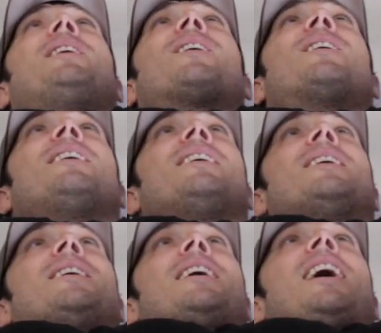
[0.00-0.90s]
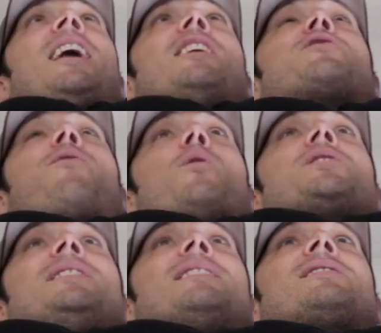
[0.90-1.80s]
here and it's
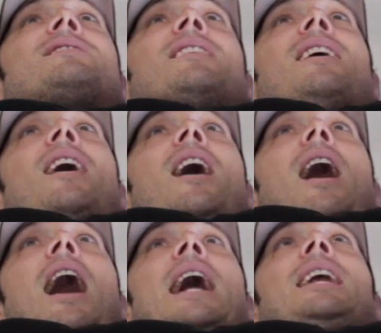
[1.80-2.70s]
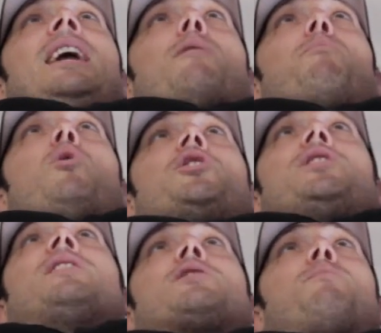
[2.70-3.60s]
forcing. I can't
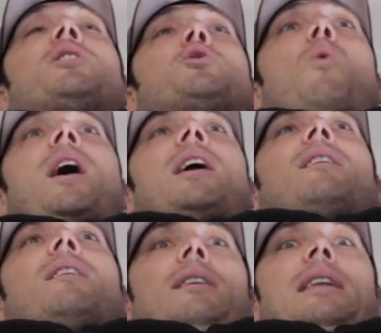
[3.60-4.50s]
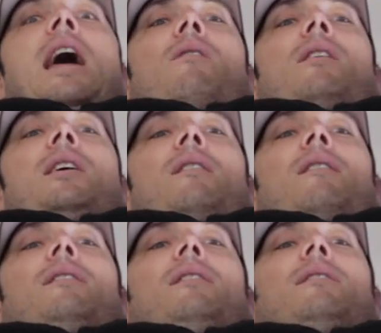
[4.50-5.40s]
push this much weight down here.
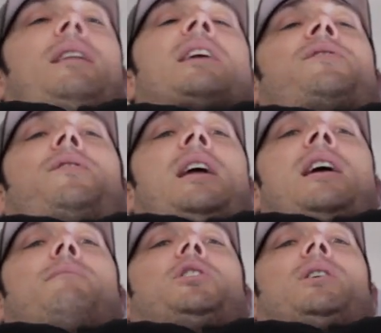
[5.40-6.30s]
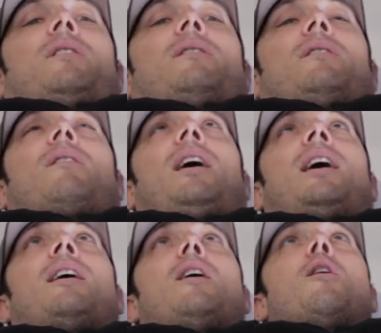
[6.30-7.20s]
That's for damn sure,
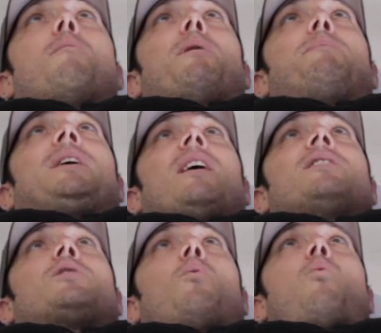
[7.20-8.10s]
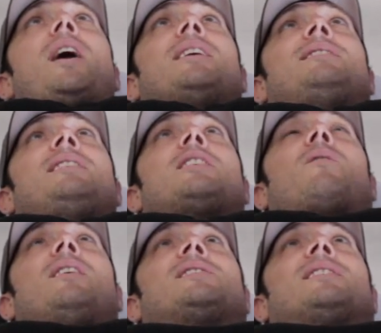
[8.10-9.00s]
okay? But because the weight
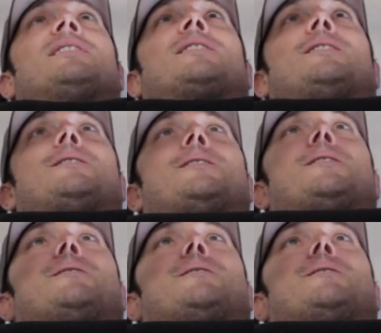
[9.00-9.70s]
decreases,